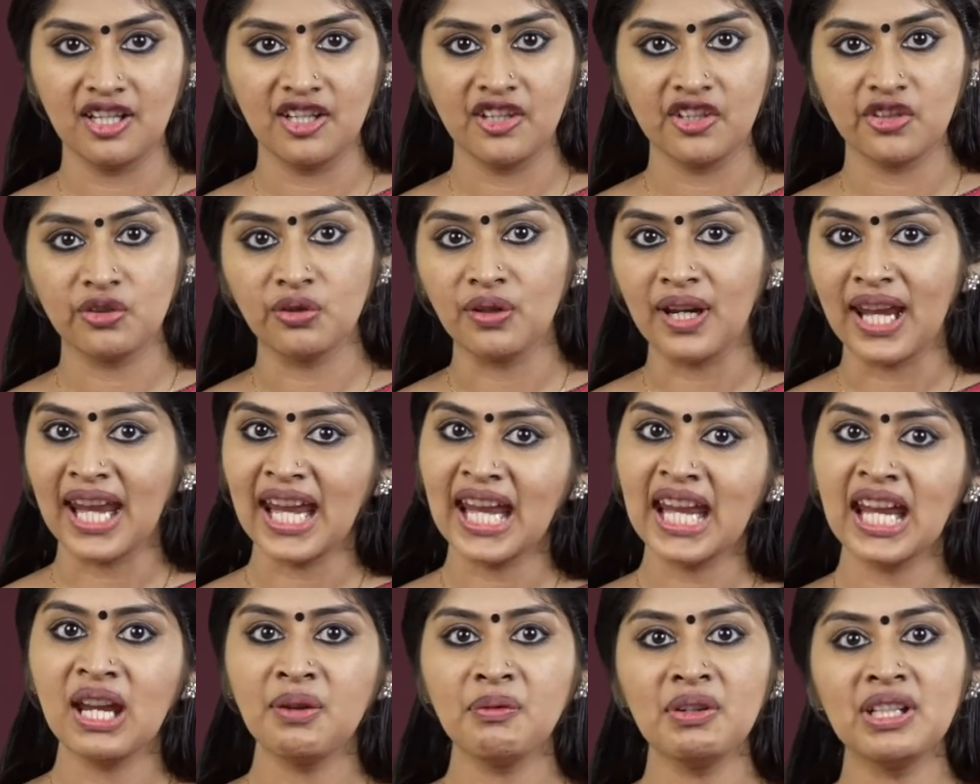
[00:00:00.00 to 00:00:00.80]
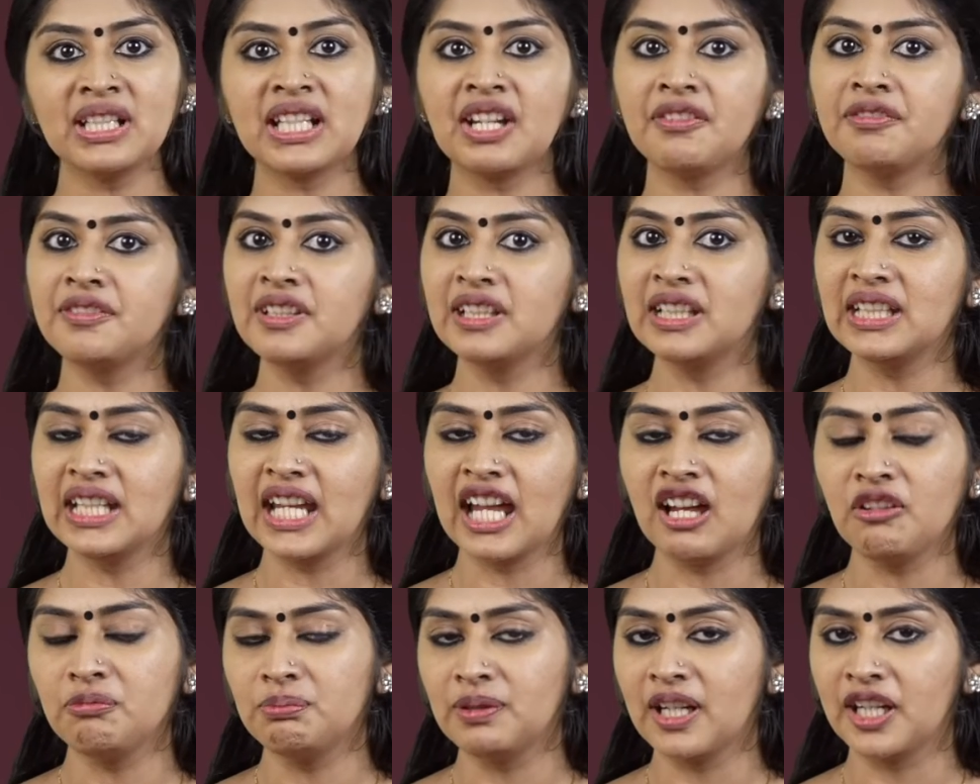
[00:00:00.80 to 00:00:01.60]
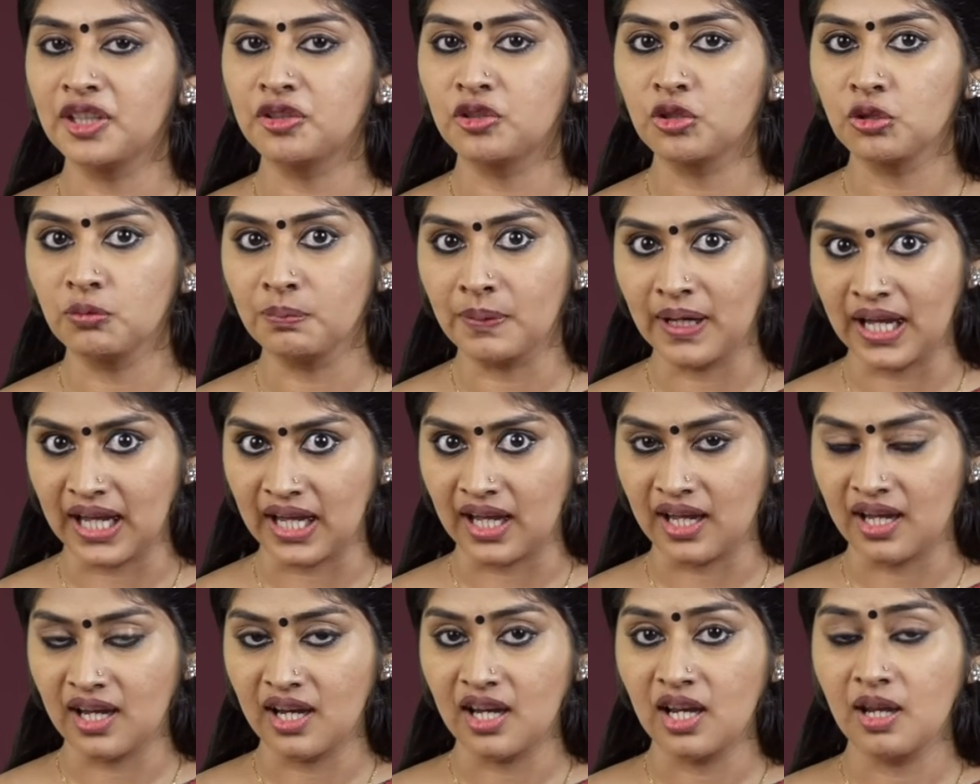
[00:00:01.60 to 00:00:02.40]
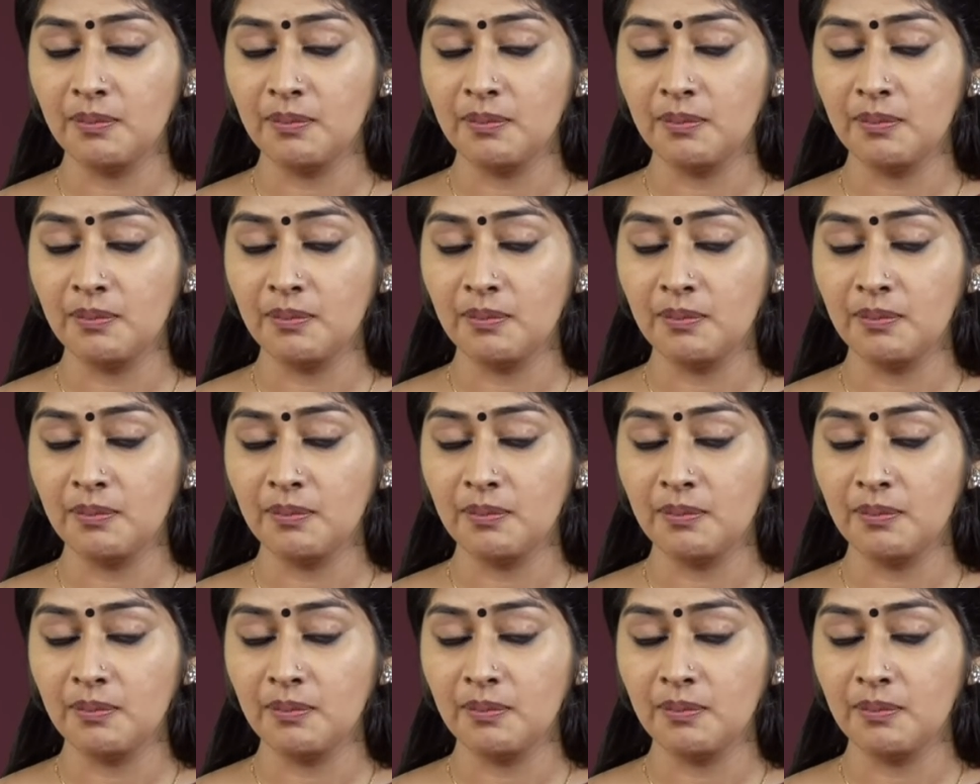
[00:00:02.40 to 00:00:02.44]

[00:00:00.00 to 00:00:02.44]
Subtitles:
So AA will definitely have blood group A,